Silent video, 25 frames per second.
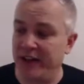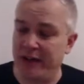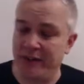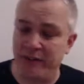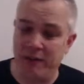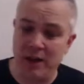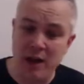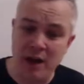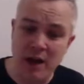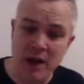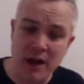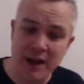
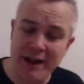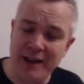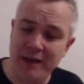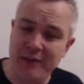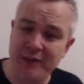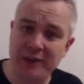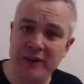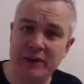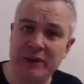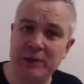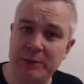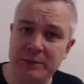Now,
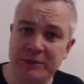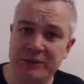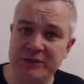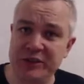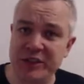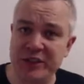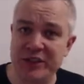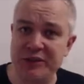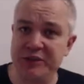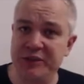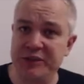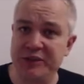if in a couple of
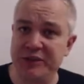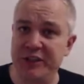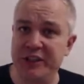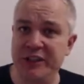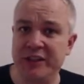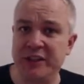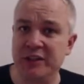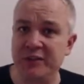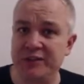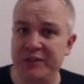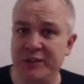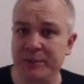seasons
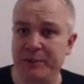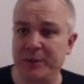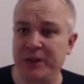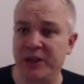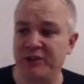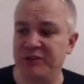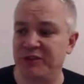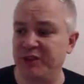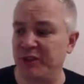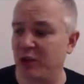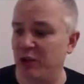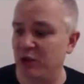he goes to
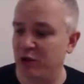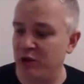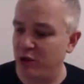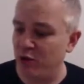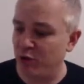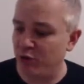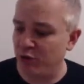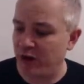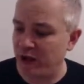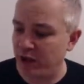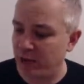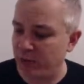Barcelona
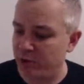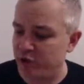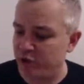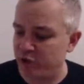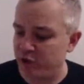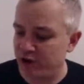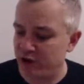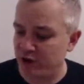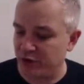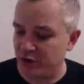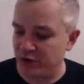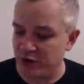or Real
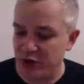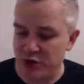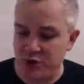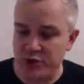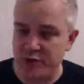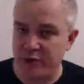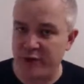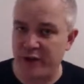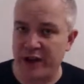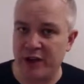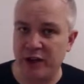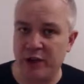Madrid or
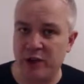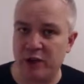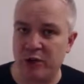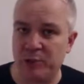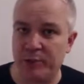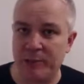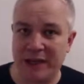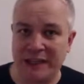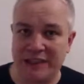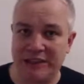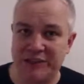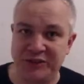Juve
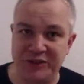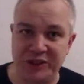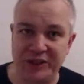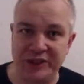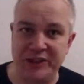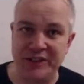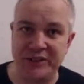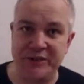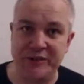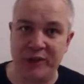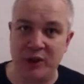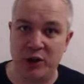or Man
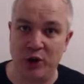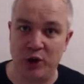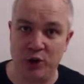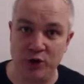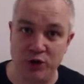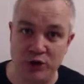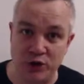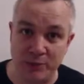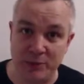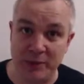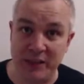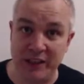City for
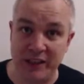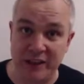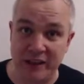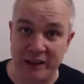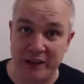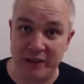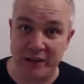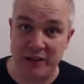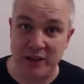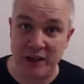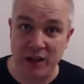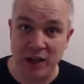100
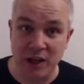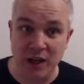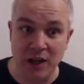million,